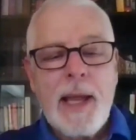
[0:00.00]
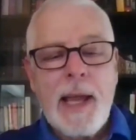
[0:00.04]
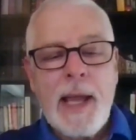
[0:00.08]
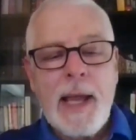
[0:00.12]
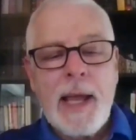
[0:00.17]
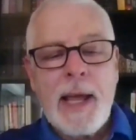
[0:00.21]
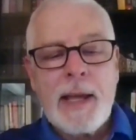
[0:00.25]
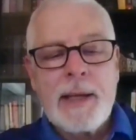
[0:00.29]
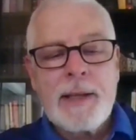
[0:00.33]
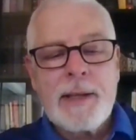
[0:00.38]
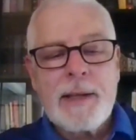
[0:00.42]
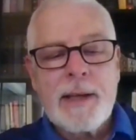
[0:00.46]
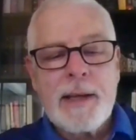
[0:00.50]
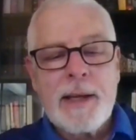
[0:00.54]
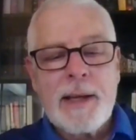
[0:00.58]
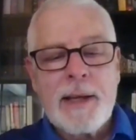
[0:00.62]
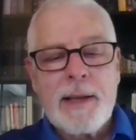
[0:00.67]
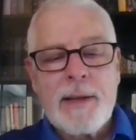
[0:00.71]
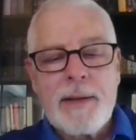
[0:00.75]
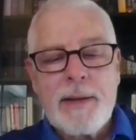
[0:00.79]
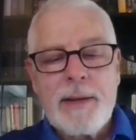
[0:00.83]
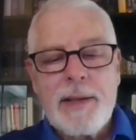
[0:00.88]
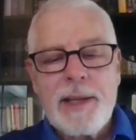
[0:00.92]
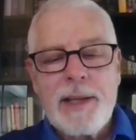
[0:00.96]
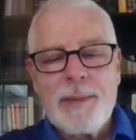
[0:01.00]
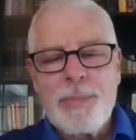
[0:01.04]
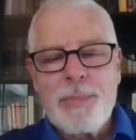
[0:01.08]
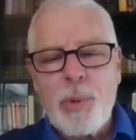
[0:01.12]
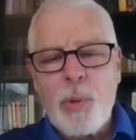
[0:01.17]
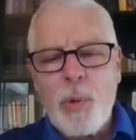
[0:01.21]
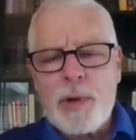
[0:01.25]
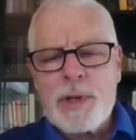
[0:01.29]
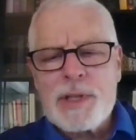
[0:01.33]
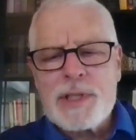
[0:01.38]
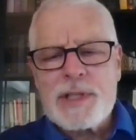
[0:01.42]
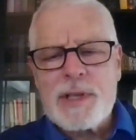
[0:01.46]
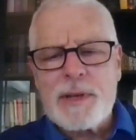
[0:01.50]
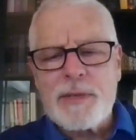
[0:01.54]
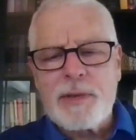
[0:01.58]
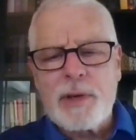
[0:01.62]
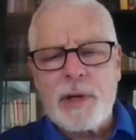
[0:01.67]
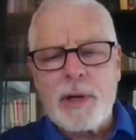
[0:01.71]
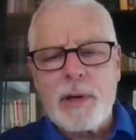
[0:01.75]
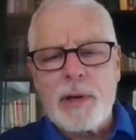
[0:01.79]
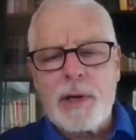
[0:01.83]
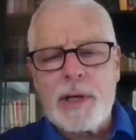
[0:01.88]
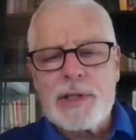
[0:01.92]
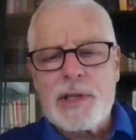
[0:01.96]
And the importance of
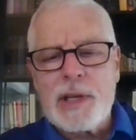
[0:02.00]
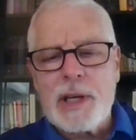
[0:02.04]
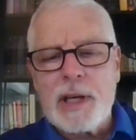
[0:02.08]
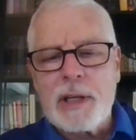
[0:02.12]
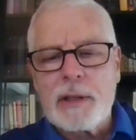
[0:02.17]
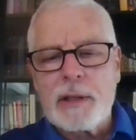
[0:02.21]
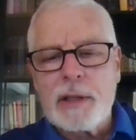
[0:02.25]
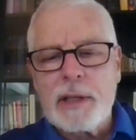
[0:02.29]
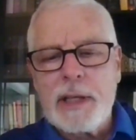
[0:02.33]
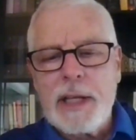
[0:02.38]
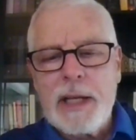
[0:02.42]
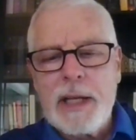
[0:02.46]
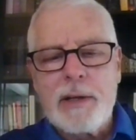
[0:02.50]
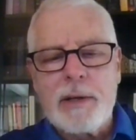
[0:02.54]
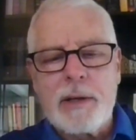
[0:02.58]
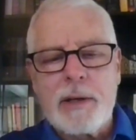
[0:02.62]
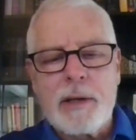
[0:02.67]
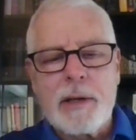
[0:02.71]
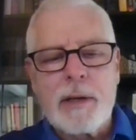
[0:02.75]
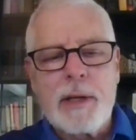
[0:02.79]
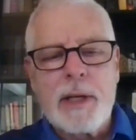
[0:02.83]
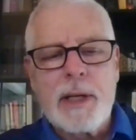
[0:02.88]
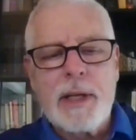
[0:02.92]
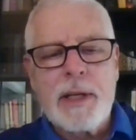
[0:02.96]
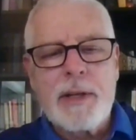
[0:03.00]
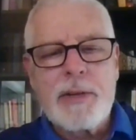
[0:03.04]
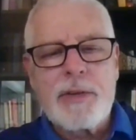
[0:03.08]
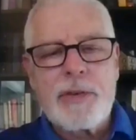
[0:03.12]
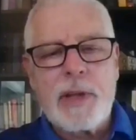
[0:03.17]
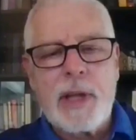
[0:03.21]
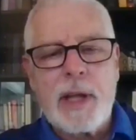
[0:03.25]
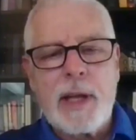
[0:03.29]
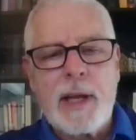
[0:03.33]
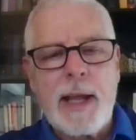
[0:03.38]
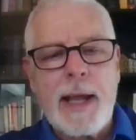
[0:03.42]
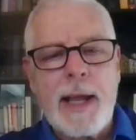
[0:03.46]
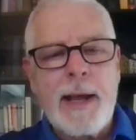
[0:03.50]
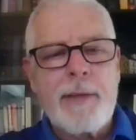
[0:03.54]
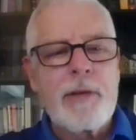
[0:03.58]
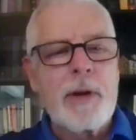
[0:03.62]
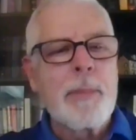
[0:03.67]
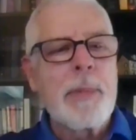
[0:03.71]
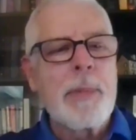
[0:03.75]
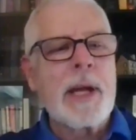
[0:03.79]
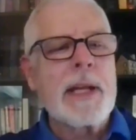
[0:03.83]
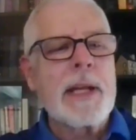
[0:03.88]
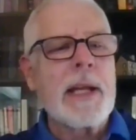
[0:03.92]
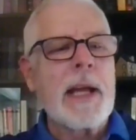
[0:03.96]
courage in a leader is that
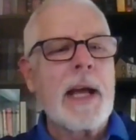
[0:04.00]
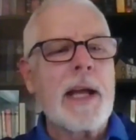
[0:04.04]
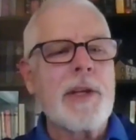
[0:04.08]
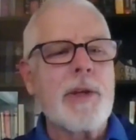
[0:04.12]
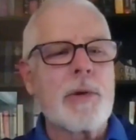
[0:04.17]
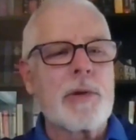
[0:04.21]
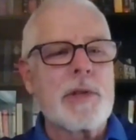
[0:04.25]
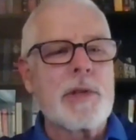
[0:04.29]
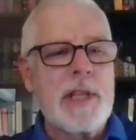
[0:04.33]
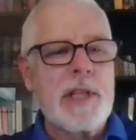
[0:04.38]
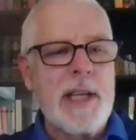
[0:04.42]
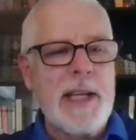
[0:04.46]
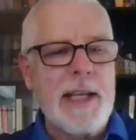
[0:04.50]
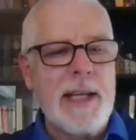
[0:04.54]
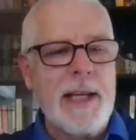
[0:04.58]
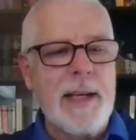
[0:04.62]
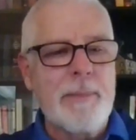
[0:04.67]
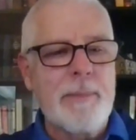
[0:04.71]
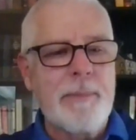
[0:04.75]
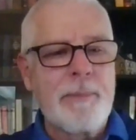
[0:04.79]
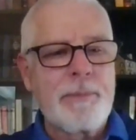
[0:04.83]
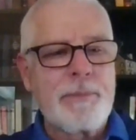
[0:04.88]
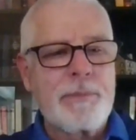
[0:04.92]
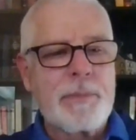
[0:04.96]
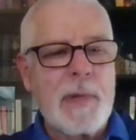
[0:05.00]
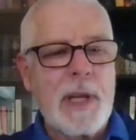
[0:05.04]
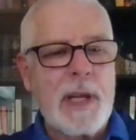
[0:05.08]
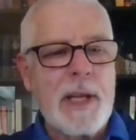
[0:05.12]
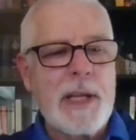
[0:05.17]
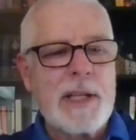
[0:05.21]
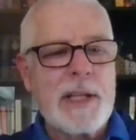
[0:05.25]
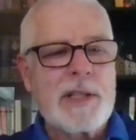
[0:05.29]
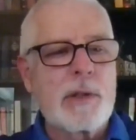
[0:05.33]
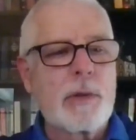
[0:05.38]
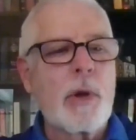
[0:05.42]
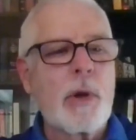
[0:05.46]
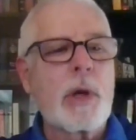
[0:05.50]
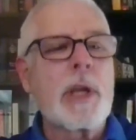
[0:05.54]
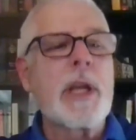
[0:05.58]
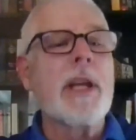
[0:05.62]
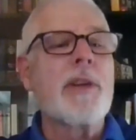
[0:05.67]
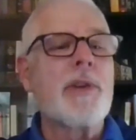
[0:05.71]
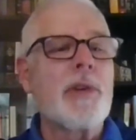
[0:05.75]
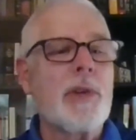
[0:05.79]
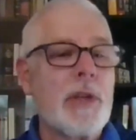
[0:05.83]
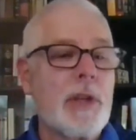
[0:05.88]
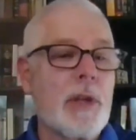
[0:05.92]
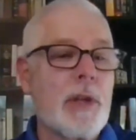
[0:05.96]
everybody on your team is
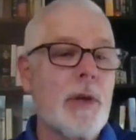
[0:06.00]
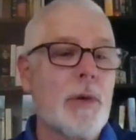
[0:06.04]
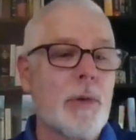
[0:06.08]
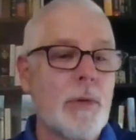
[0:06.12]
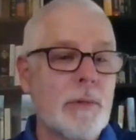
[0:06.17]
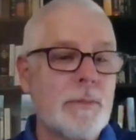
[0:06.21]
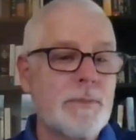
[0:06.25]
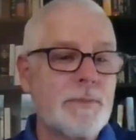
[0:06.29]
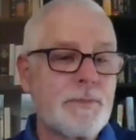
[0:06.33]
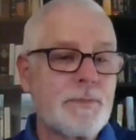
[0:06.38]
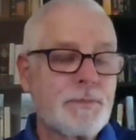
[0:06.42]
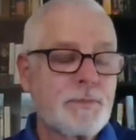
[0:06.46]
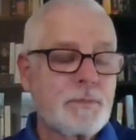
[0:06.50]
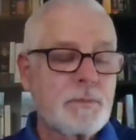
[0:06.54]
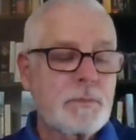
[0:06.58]
looking to you.